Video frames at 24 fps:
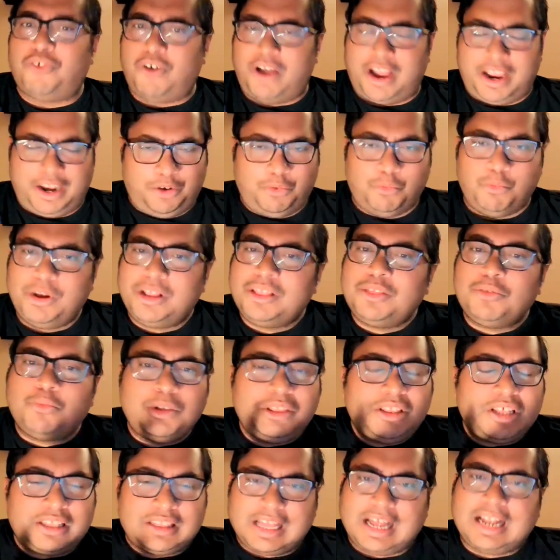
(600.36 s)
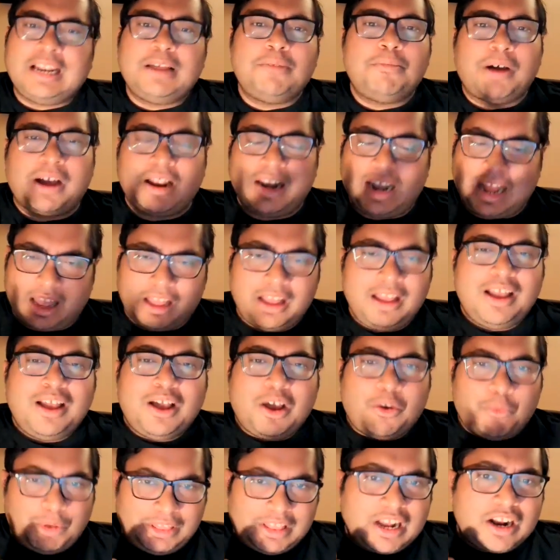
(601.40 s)
fine. With the Taliban,
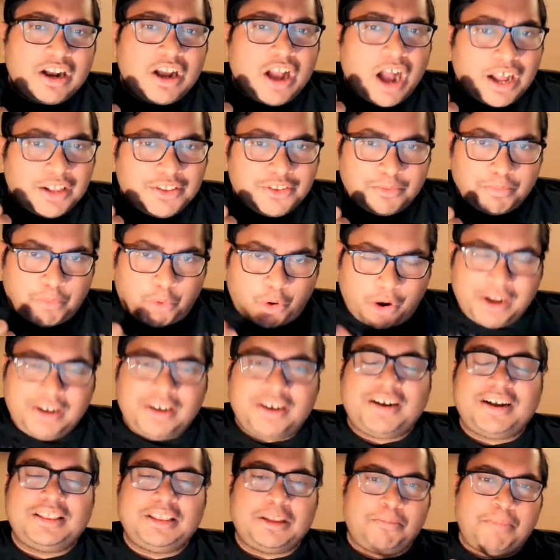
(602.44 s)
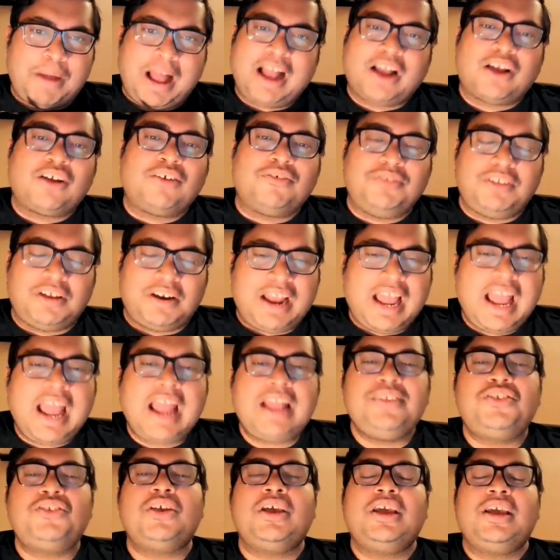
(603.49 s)
with the guns pointed at the back of their
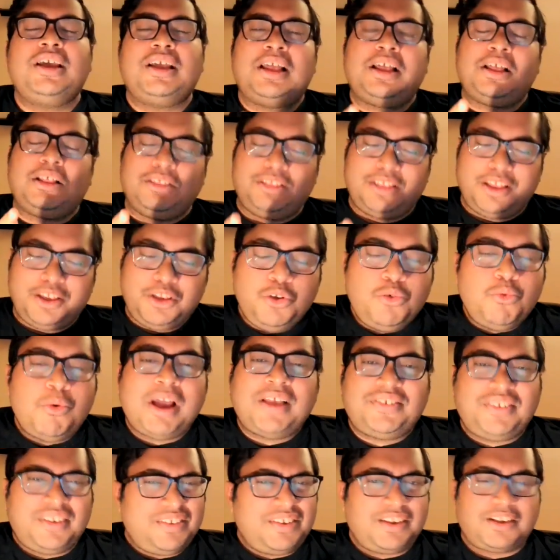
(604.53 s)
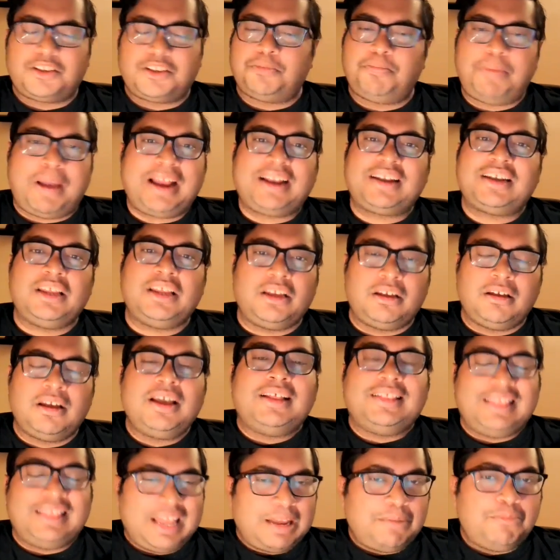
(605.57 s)
heads, the US is expecting
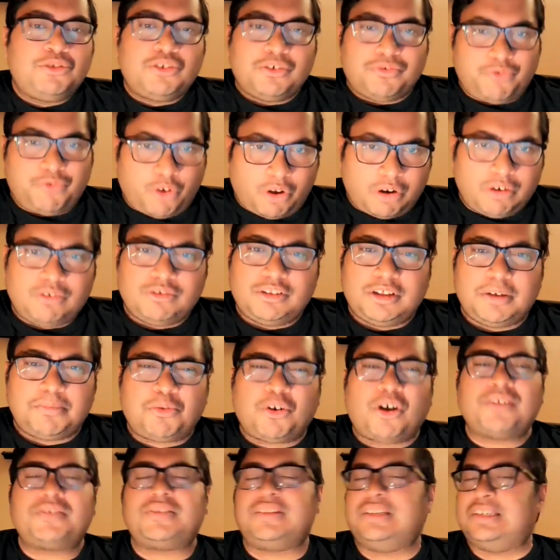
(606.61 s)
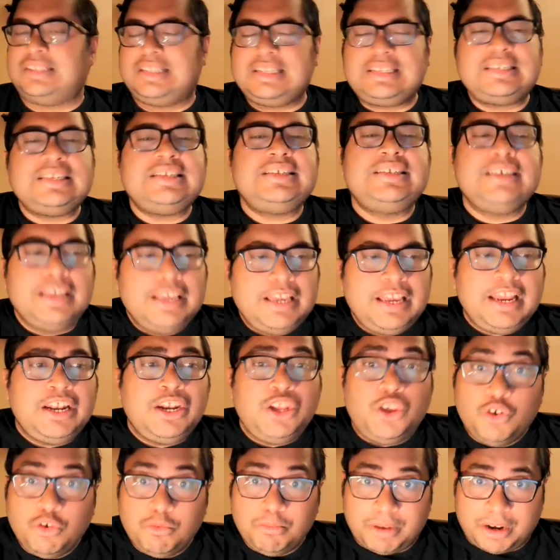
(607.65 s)
them to follow the process. This is
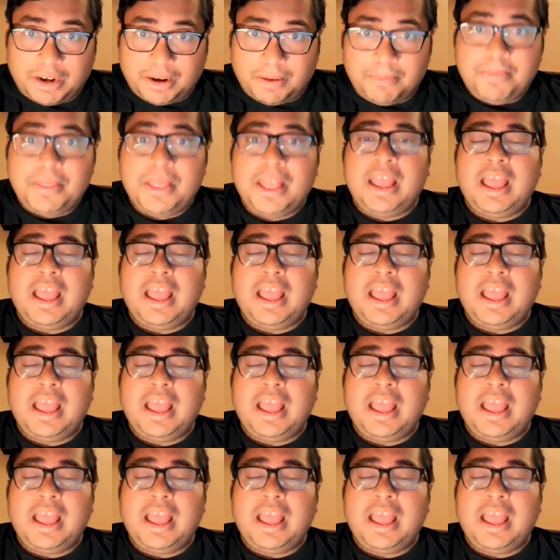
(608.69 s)
inhuman.